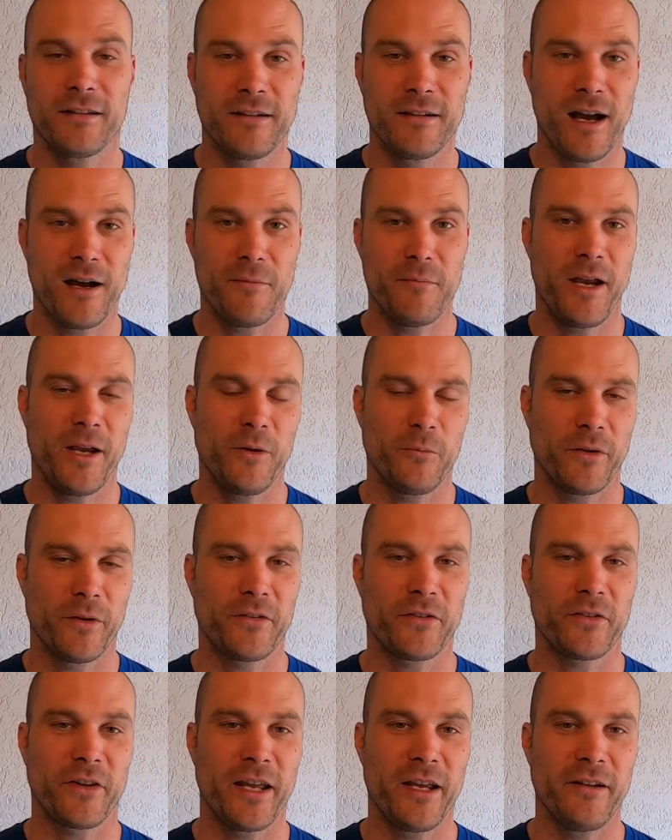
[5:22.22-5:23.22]
It's not made with
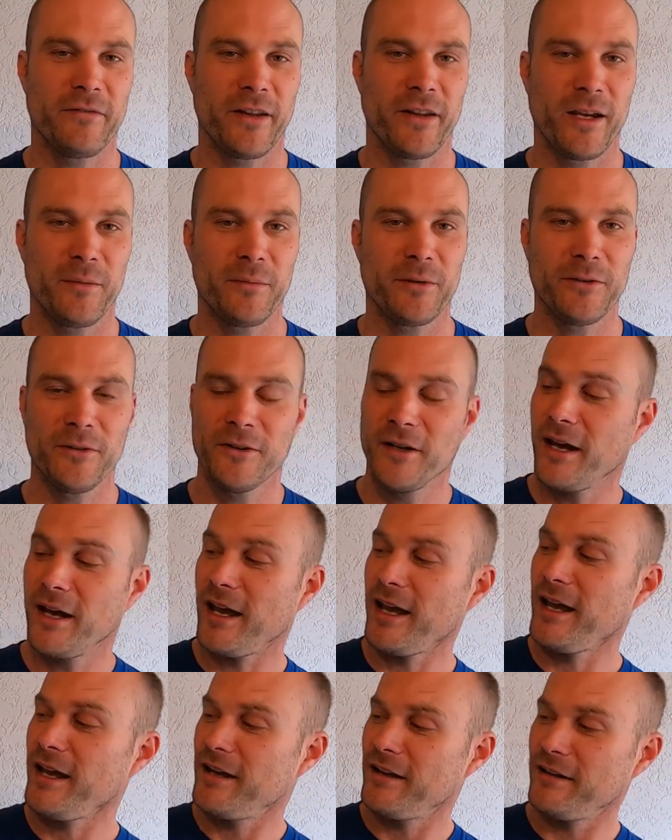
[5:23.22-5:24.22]
slave labor,
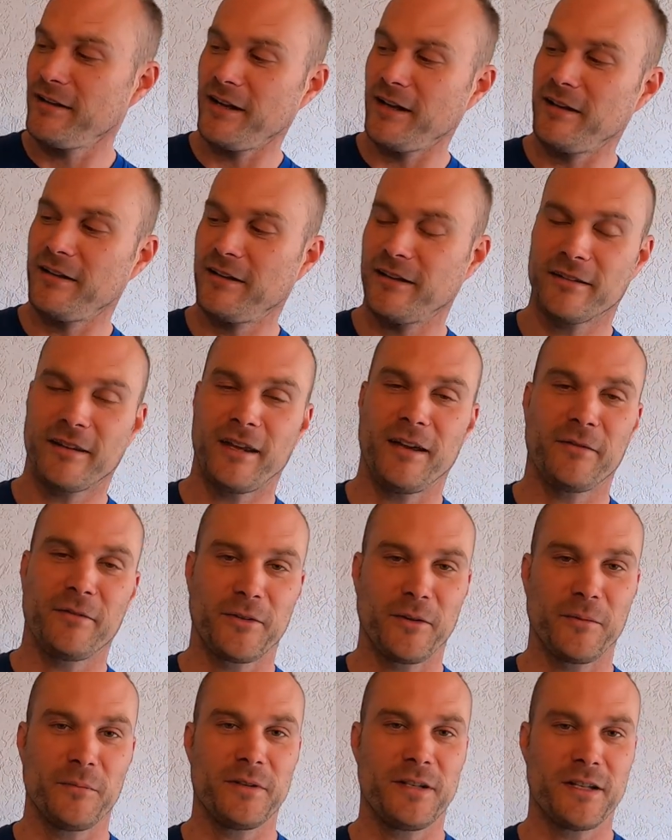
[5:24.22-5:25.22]
and it does have
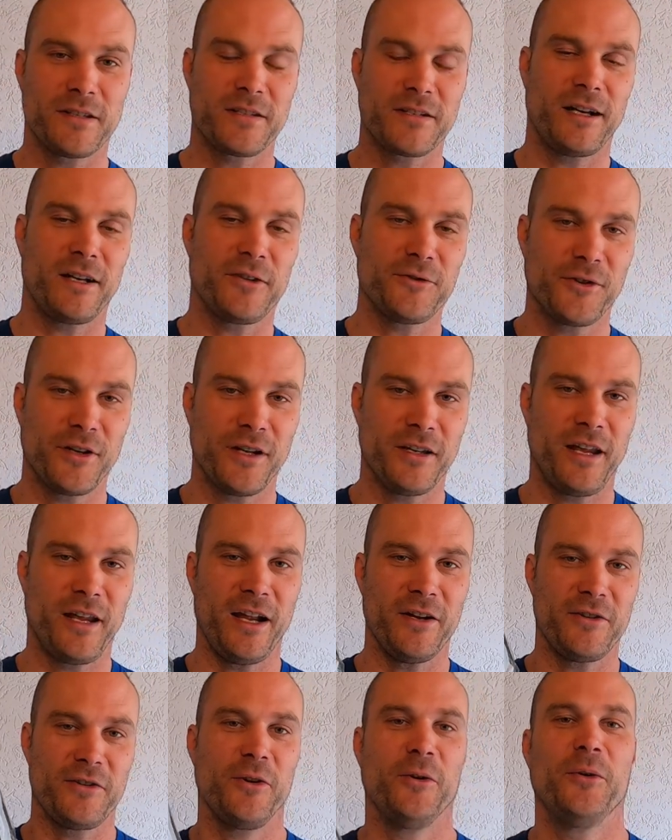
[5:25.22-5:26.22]
some nostalgia
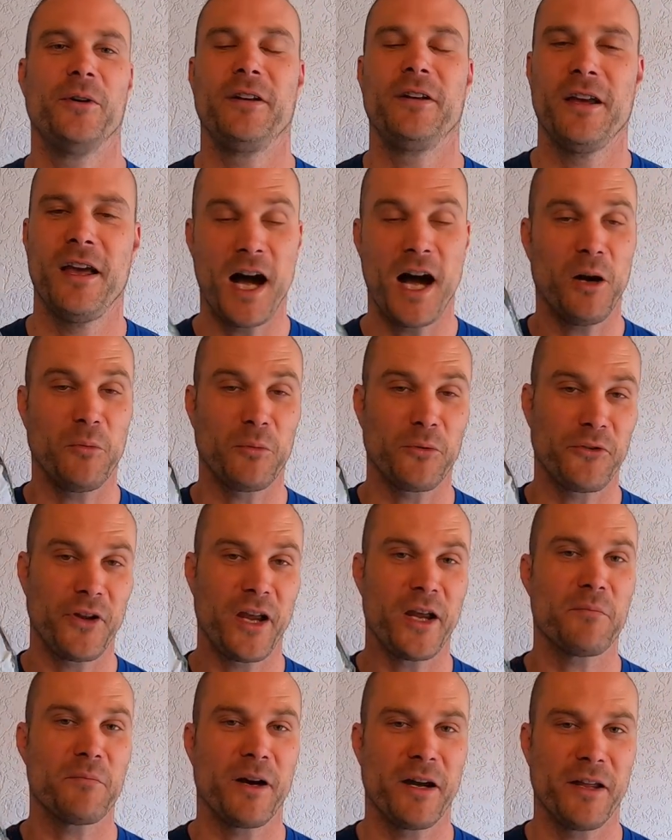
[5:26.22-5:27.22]
attached to it. I will
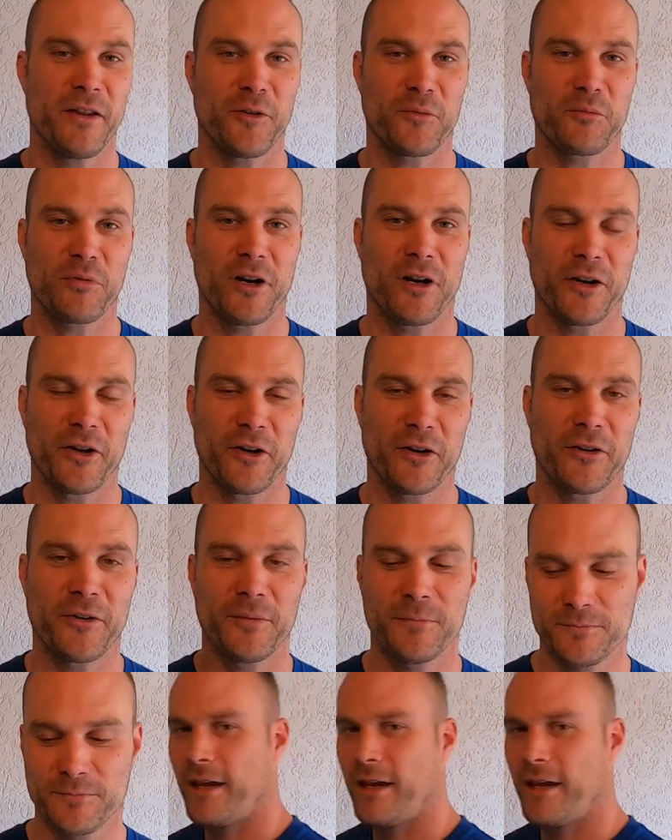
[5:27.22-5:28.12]
stand by this product.